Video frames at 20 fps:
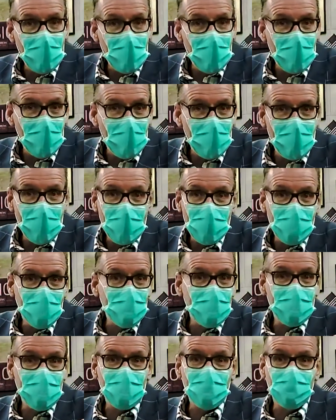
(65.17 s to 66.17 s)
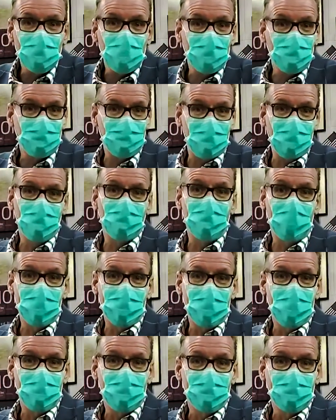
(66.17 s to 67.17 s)
and everything's on sale right
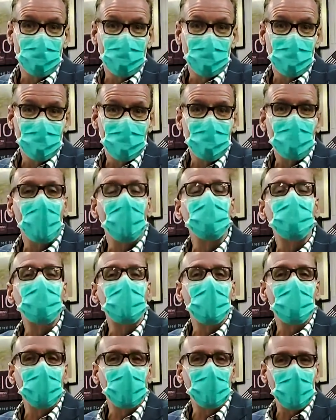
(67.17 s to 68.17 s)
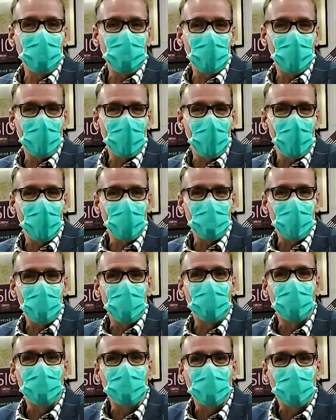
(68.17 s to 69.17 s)
now. Come stimulate the economy
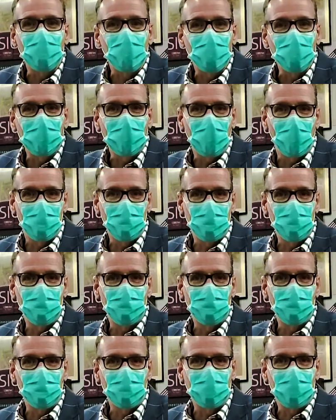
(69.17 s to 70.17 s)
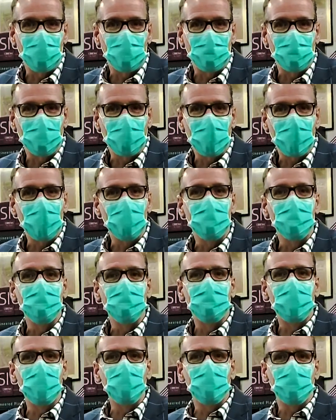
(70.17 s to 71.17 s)
with Satolli Carpet and Floor Covering in
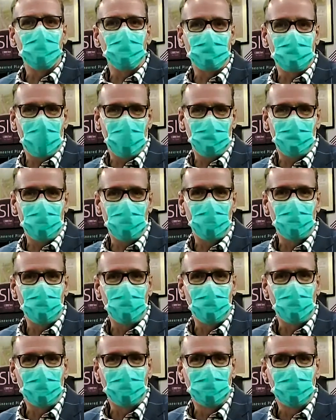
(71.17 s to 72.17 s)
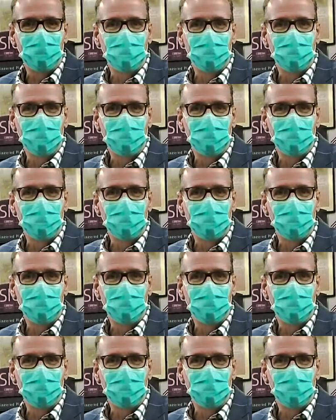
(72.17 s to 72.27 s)
beautiful downtown Warren.